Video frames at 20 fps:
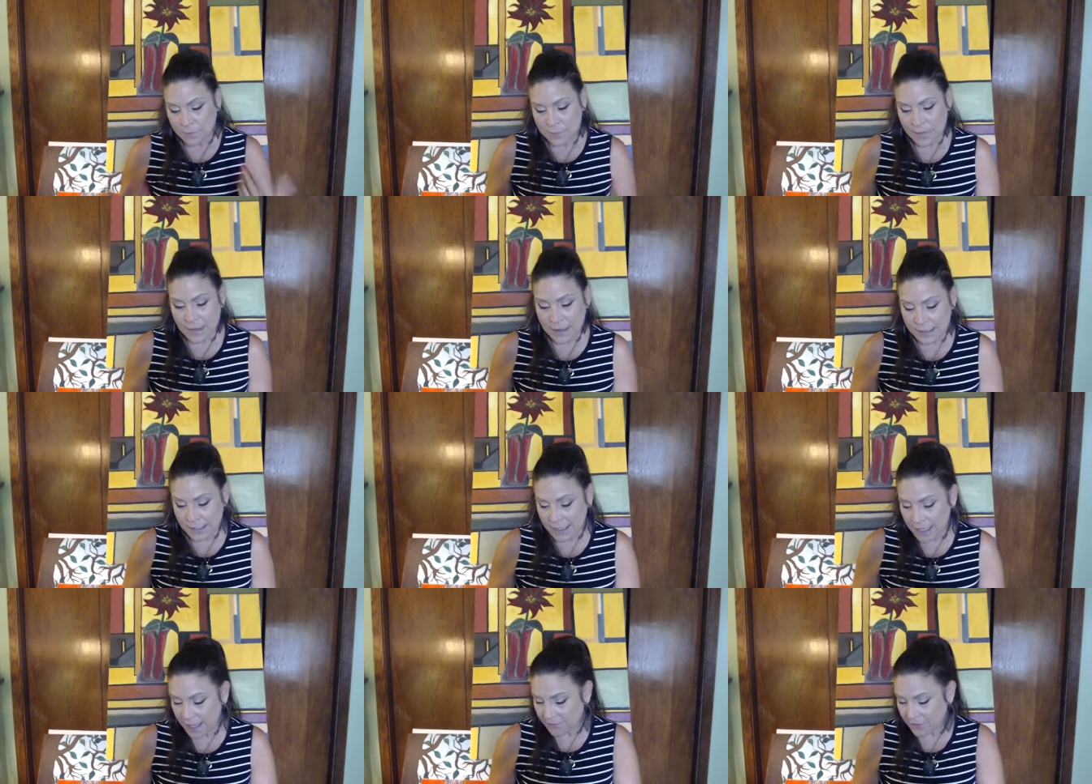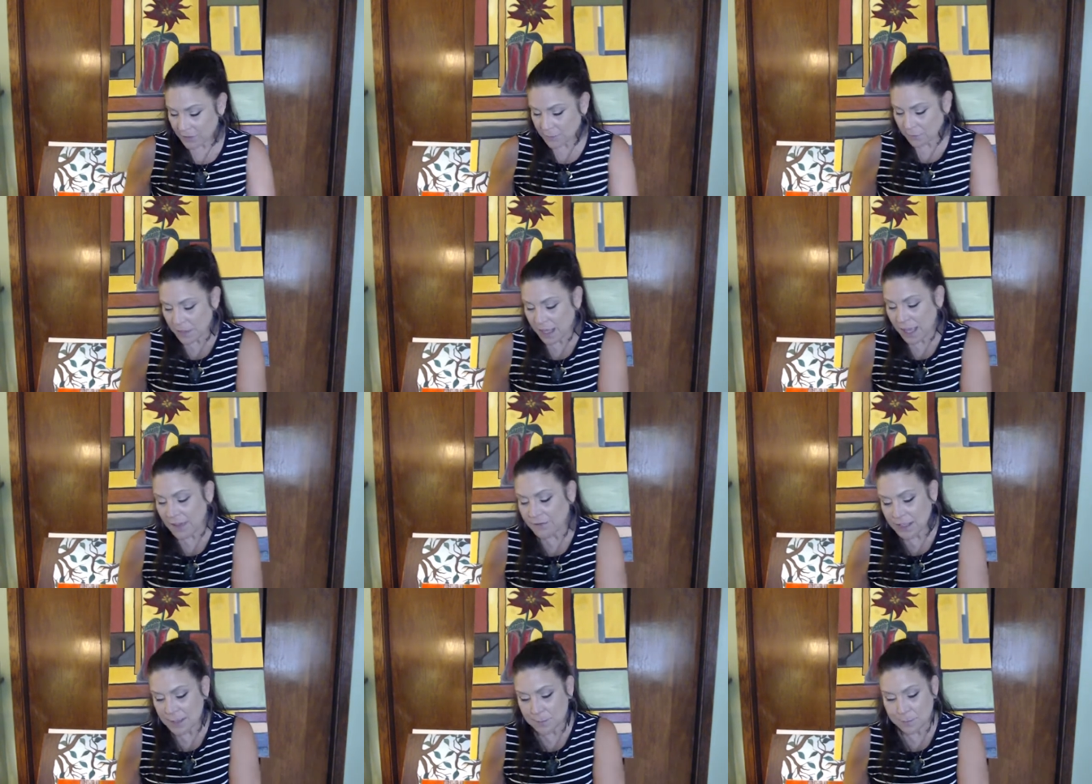any
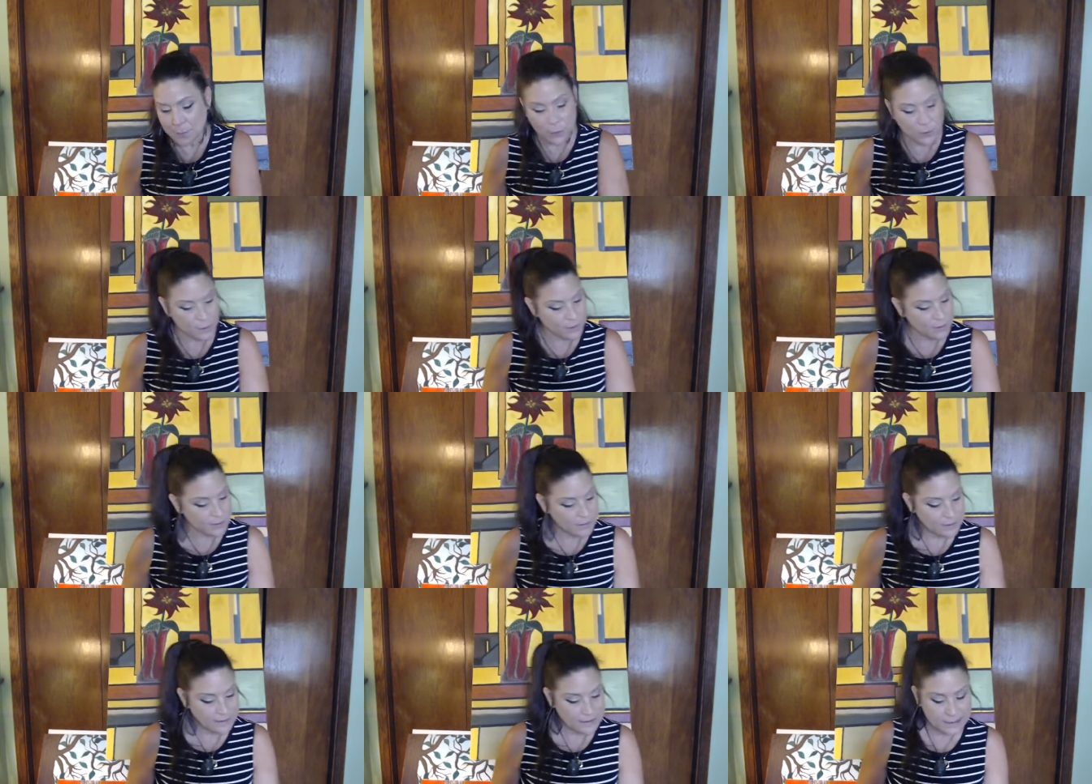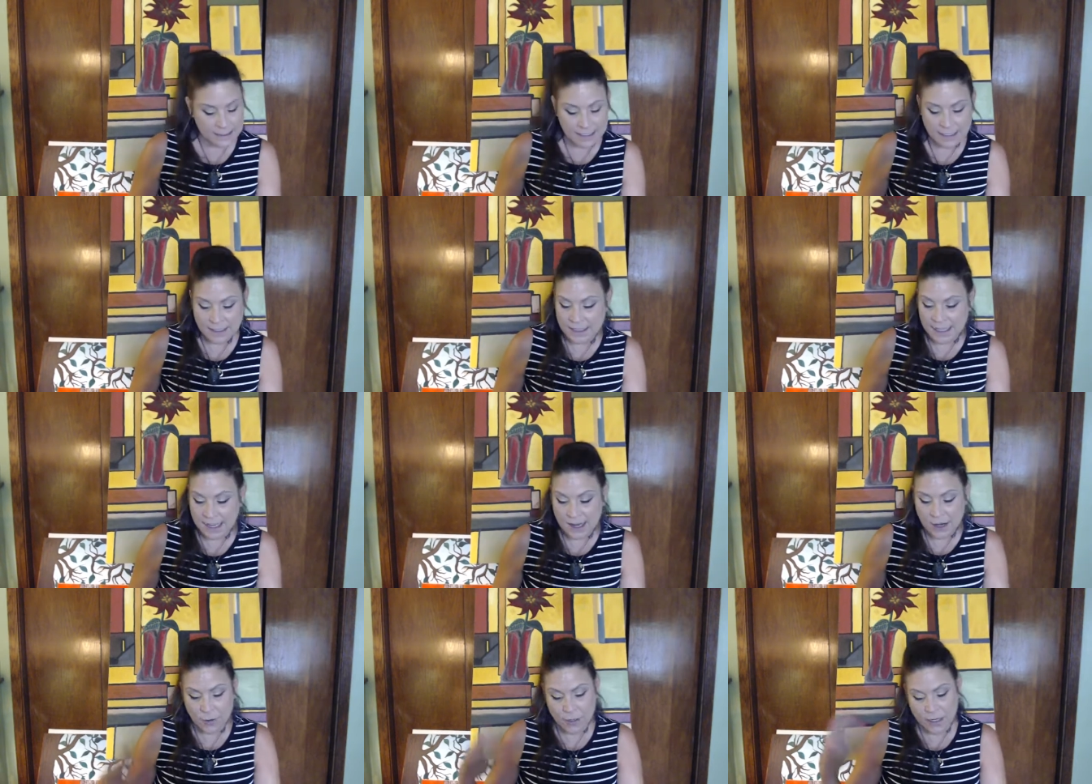heavy burdens in
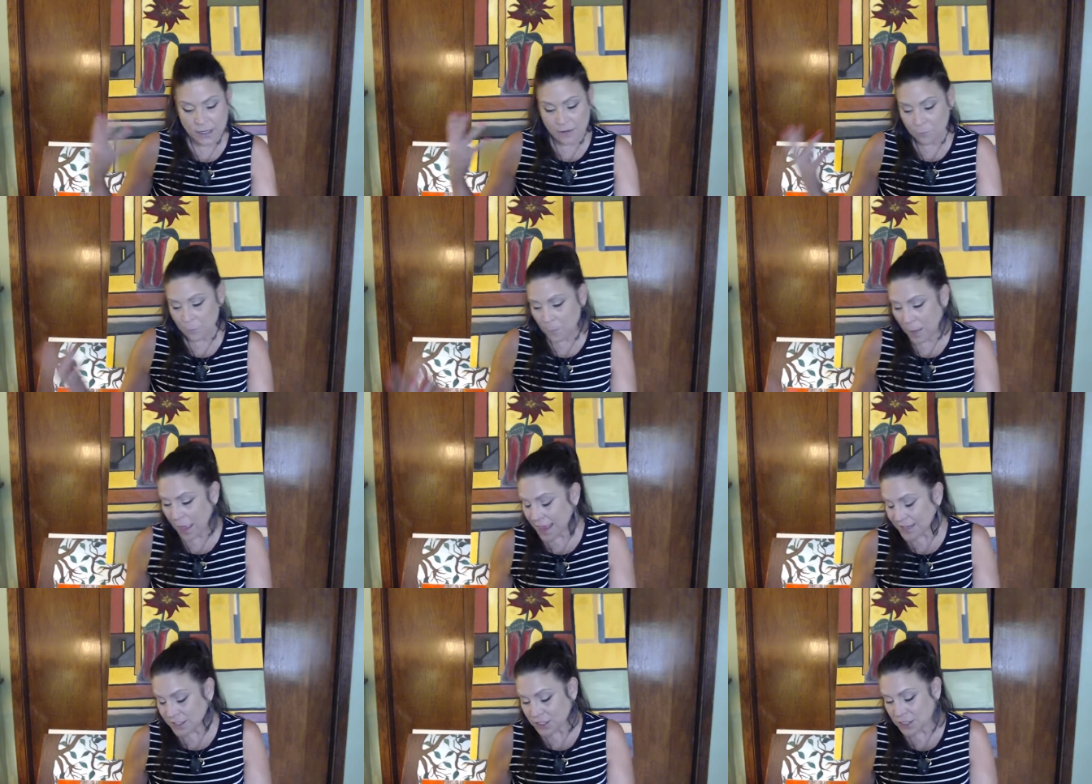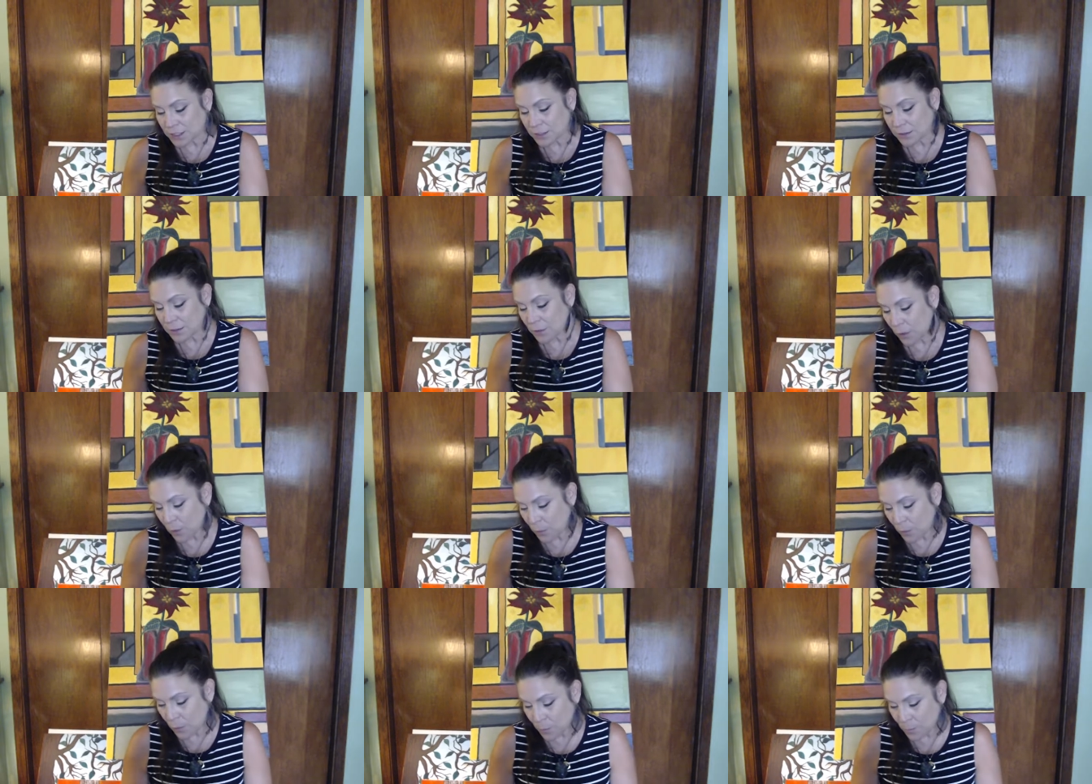the area of passion,
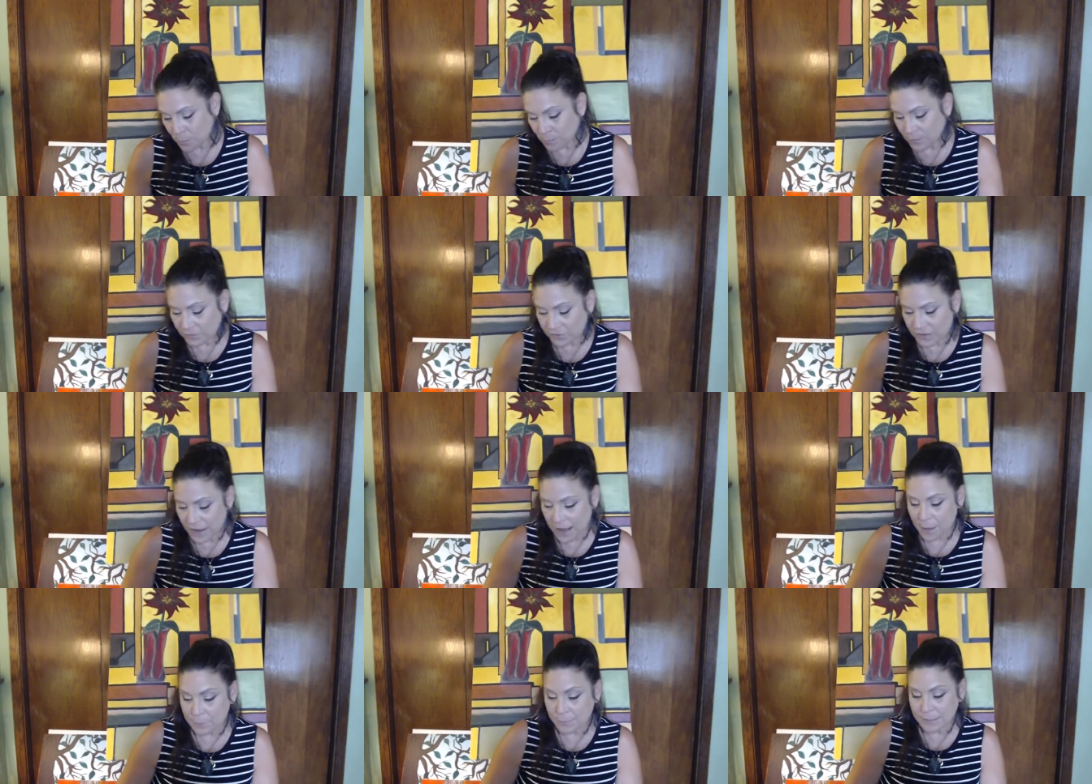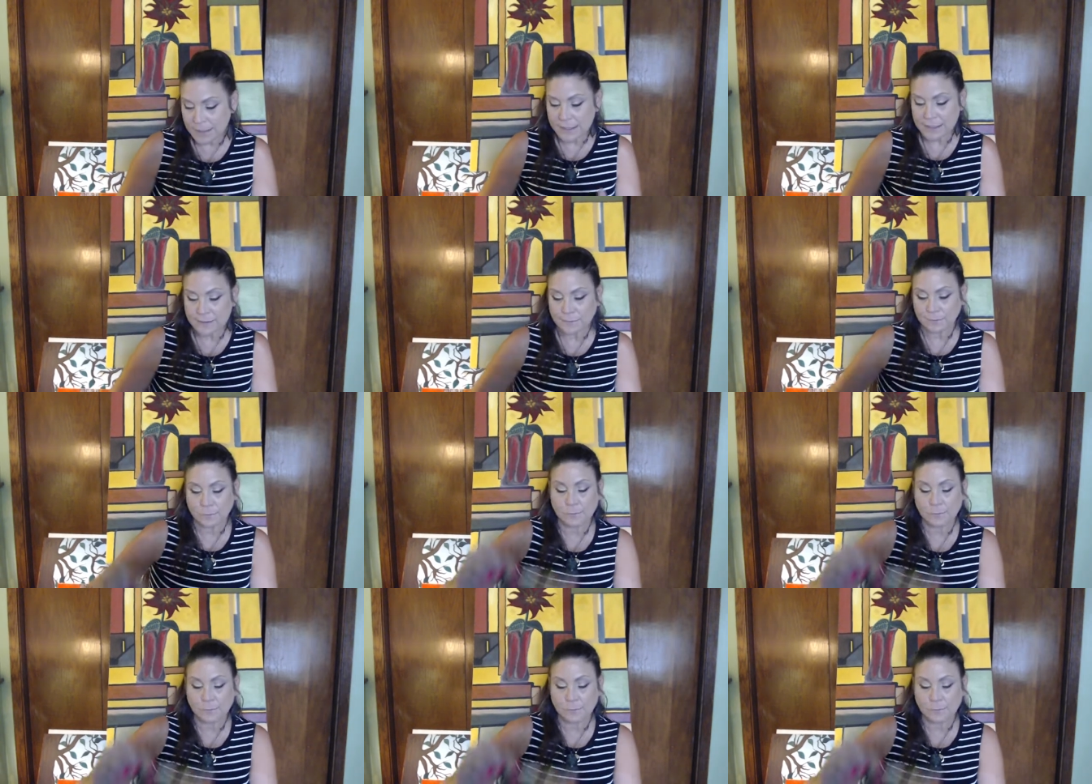home, family,